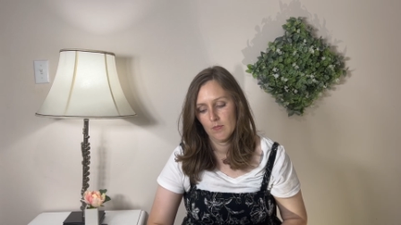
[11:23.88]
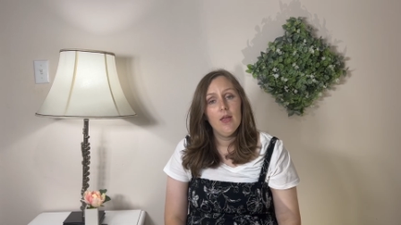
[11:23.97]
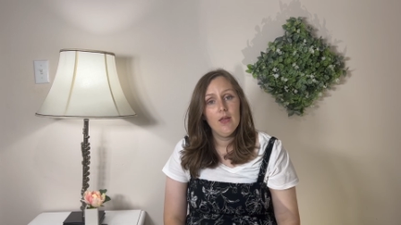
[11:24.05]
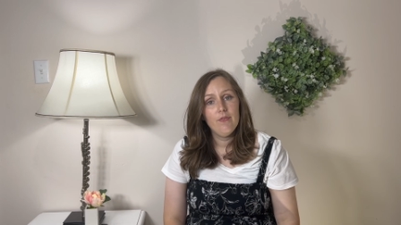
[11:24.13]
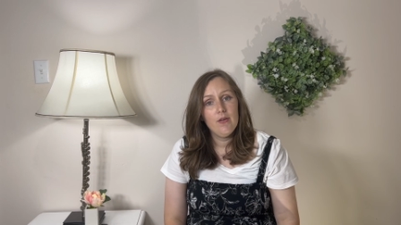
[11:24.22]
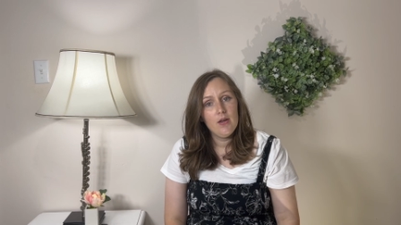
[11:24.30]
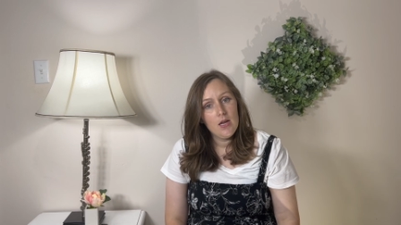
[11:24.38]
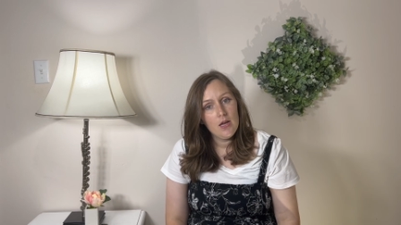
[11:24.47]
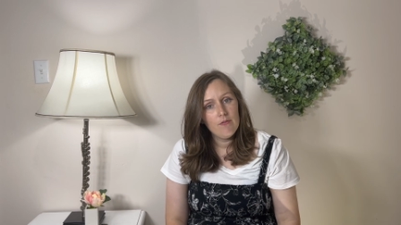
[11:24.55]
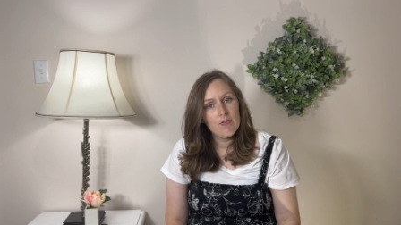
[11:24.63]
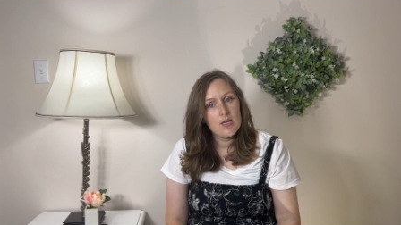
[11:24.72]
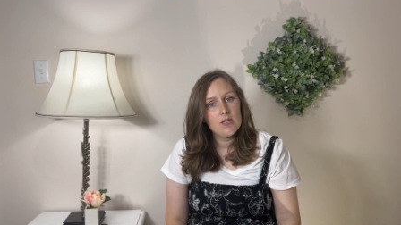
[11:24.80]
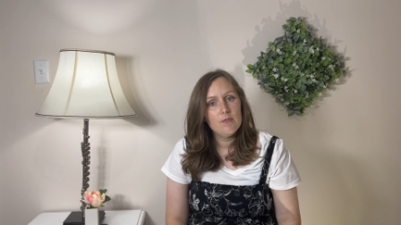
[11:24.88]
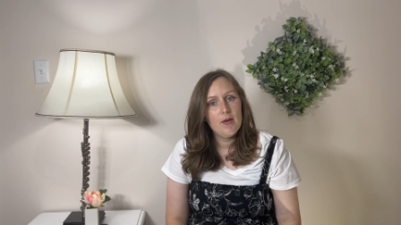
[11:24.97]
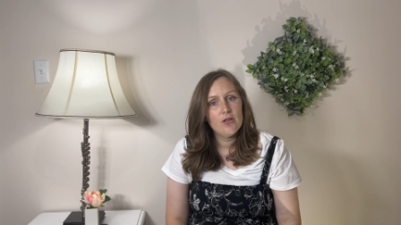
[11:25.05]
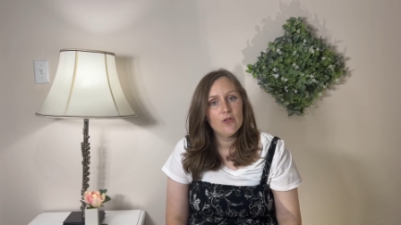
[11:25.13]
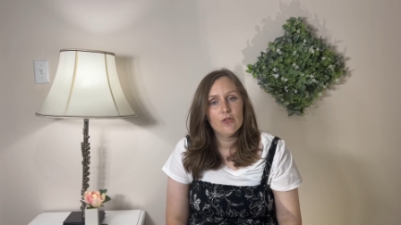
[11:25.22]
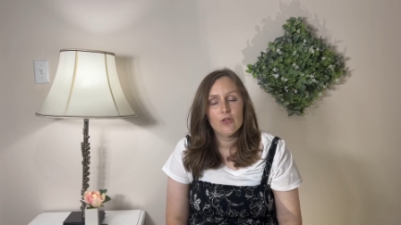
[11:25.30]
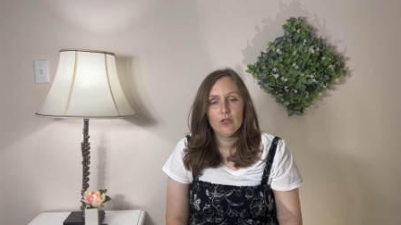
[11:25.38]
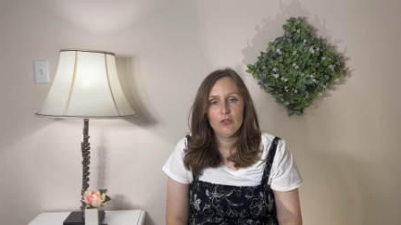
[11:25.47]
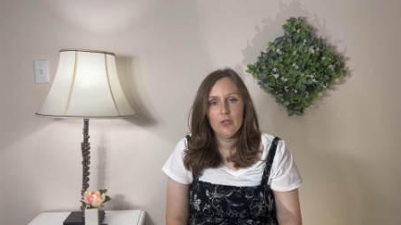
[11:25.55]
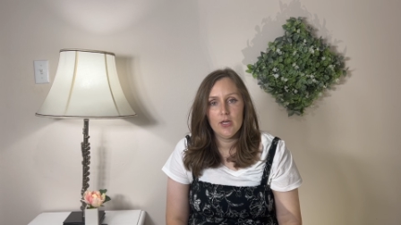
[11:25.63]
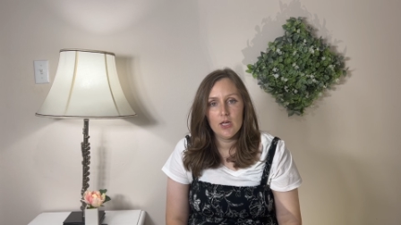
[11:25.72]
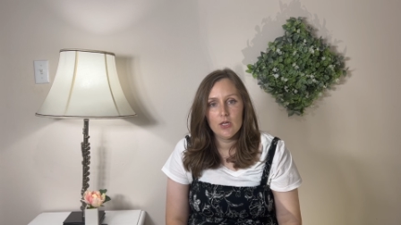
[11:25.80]
If any of these measures are
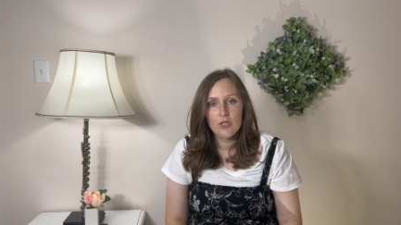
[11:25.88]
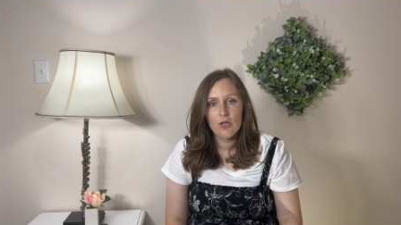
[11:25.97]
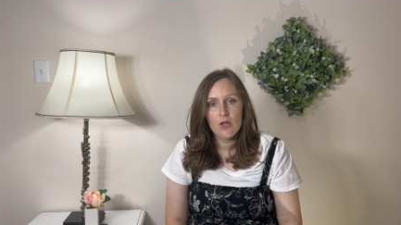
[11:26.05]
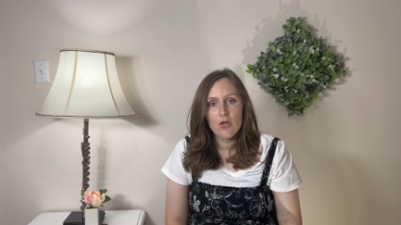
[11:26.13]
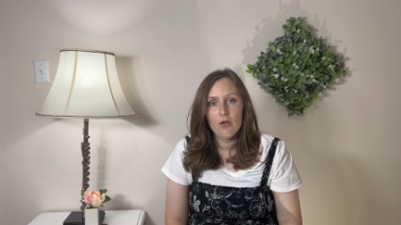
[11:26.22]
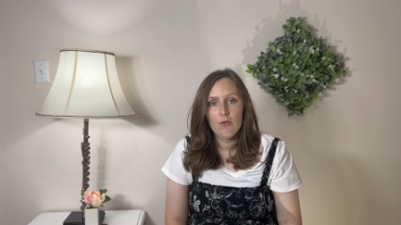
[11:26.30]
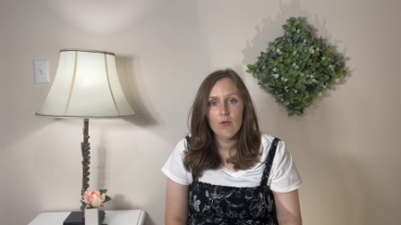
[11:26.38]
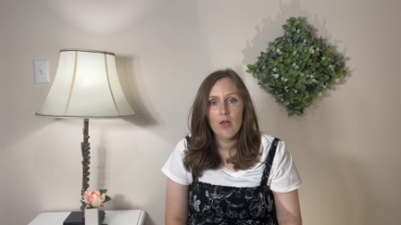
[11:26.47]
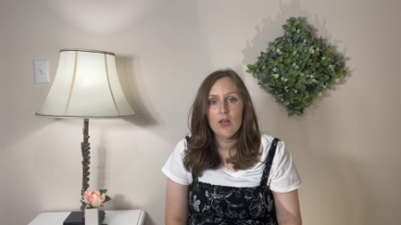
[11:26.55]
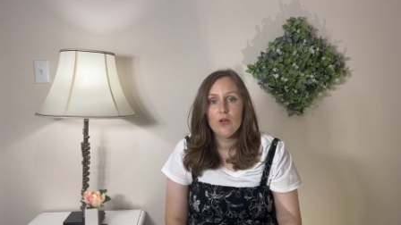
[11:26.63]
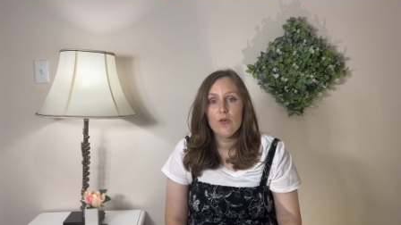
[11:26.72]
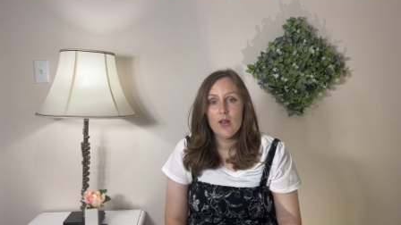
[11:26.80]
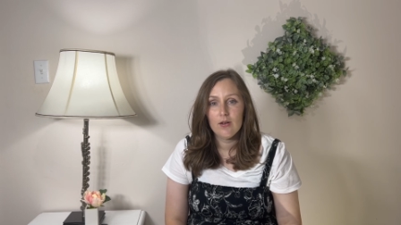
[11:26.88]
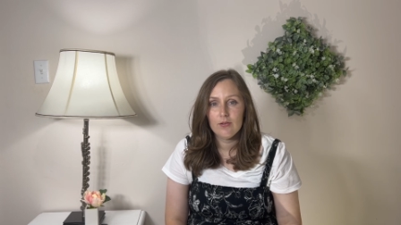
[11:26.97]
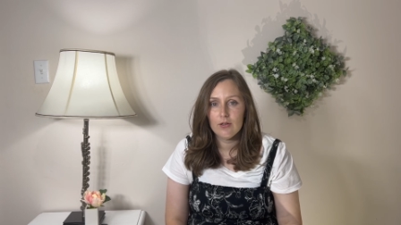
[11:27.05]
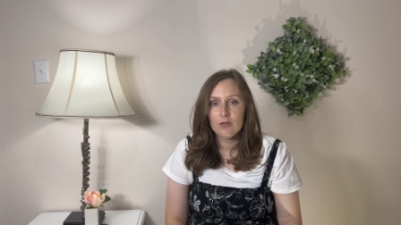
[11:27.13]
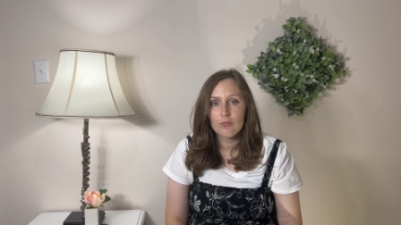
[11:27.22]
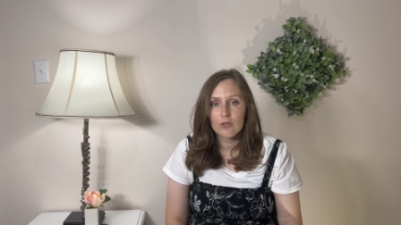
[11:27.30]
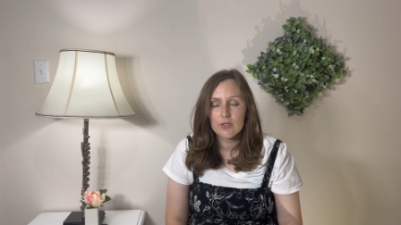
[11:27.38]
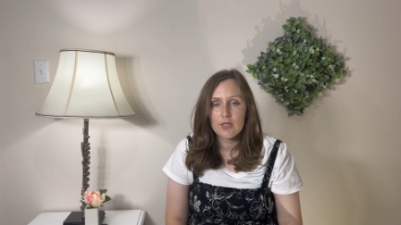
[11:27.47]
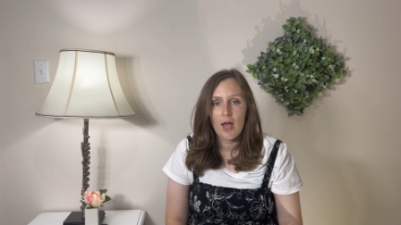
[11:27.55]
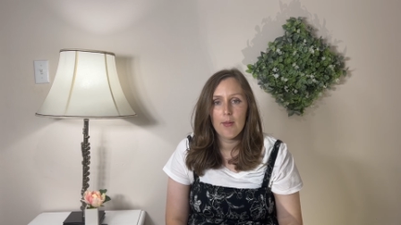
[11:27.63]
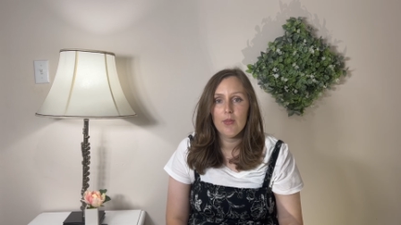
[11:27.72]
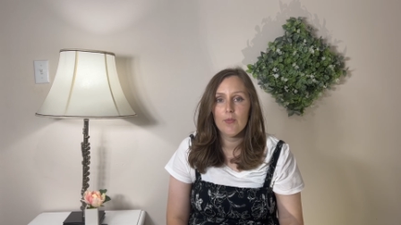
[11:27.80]
tricky to you and you need a little more
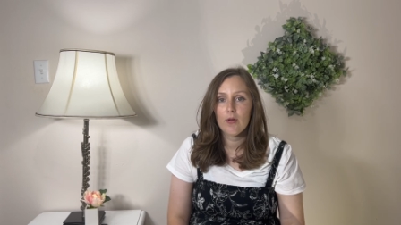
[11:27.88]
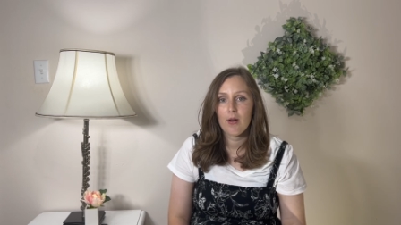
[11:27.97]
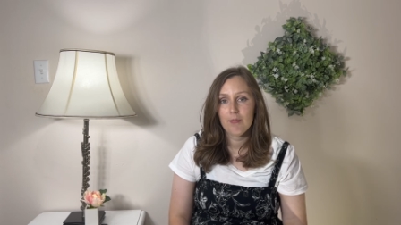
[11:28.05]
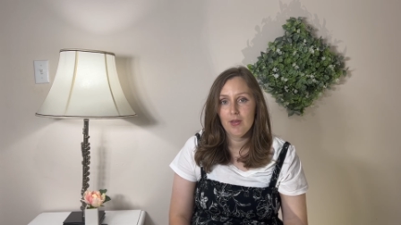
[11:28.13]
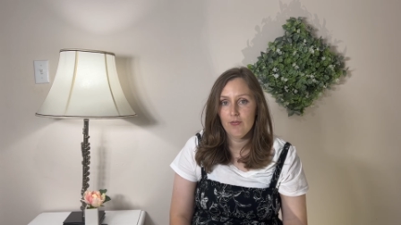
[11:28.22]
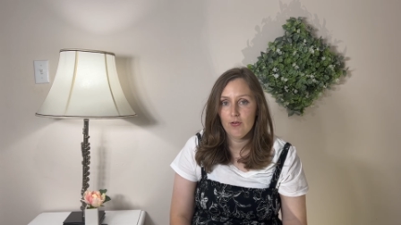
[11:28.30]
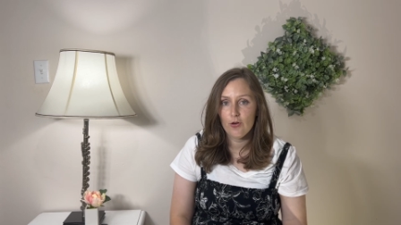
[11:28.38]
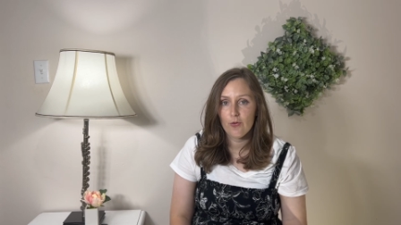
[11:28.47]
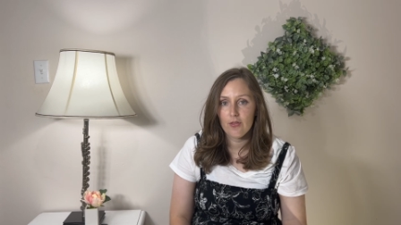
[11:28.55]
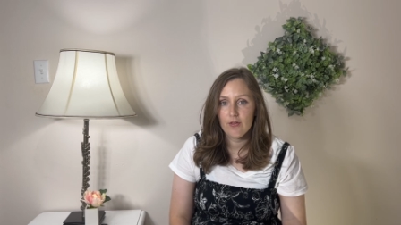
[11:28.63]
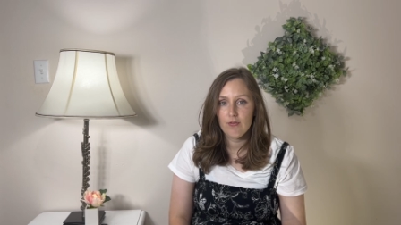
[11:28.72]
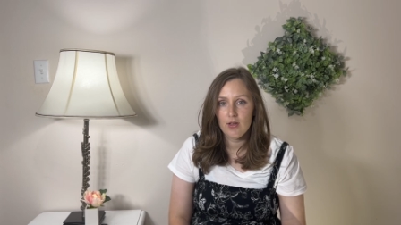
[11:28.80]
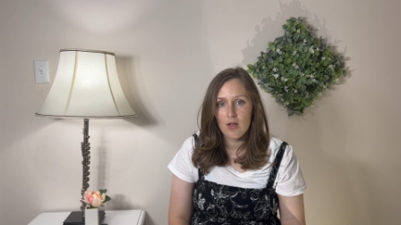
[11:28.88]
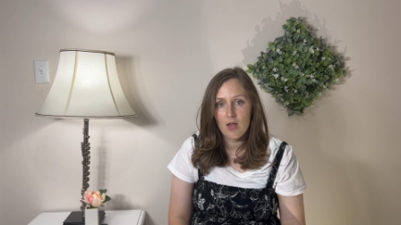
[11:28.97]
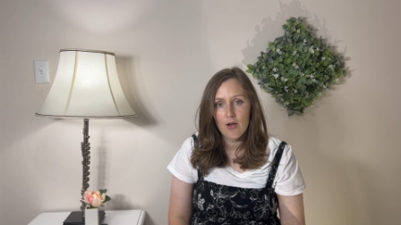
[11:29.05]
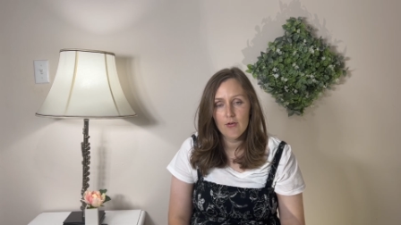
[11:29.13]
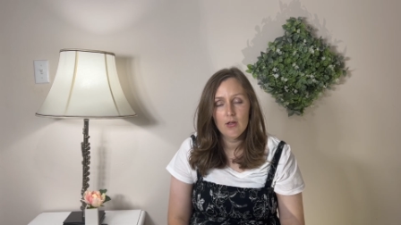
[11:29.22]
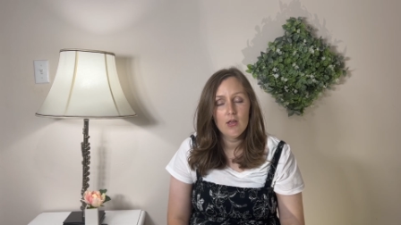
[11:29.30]
time than what I'm giving you on the video,